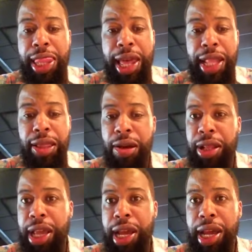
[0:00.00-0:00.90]
I
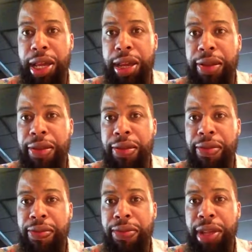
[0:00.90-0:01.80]
thought that
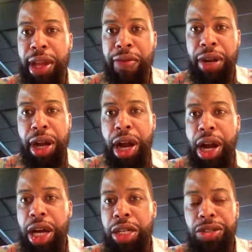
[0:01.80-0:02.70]
in
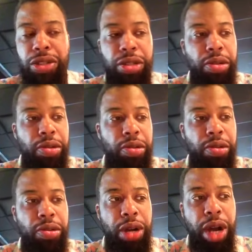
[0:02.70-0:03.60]
regards
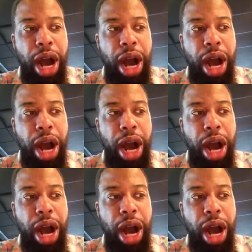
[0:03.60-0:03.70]
to